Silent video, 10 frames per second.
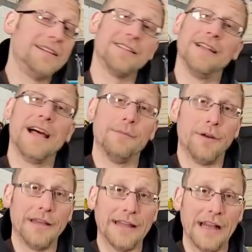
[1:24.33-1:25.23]
It's a lot of
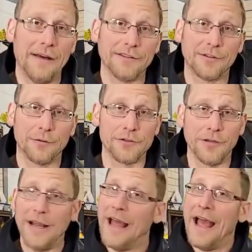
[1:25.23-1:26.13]
money to get out of a storage
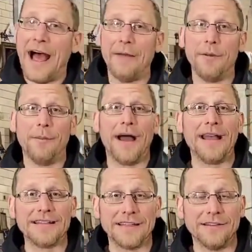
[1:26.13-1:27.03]
unit. I've been
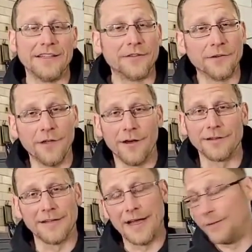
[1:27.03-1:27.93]
buying and selling these for a
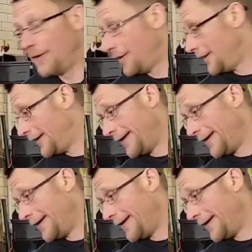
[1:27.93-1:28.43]
long time.